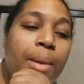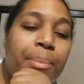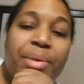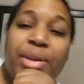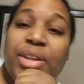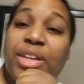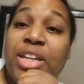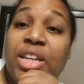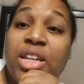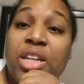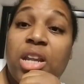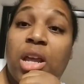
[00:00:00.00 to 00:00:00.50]

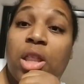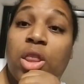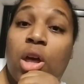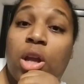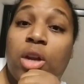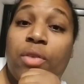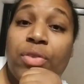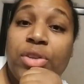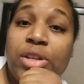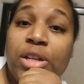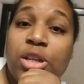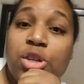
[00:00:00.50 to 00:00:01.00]
They need a
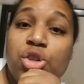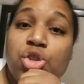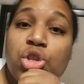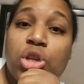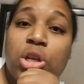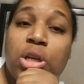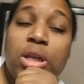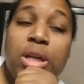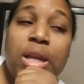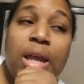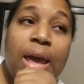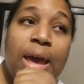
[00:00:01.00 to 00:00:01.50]
lot of
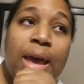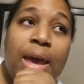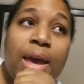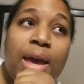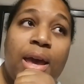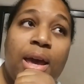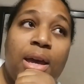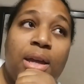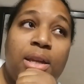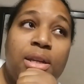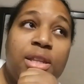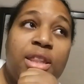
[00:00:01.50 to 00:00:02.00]
attention
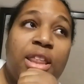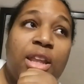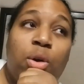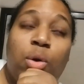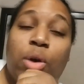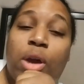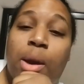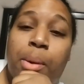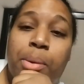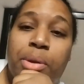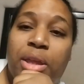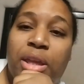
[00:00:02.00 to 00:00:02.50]
and they
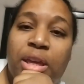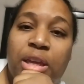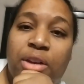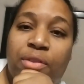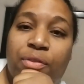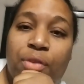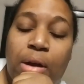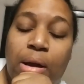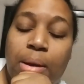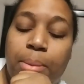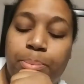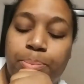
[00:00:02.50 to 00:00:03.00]
don't care where they get
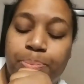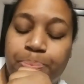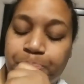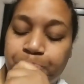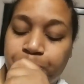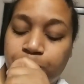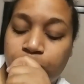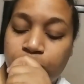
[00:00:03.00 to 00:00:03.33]
it from.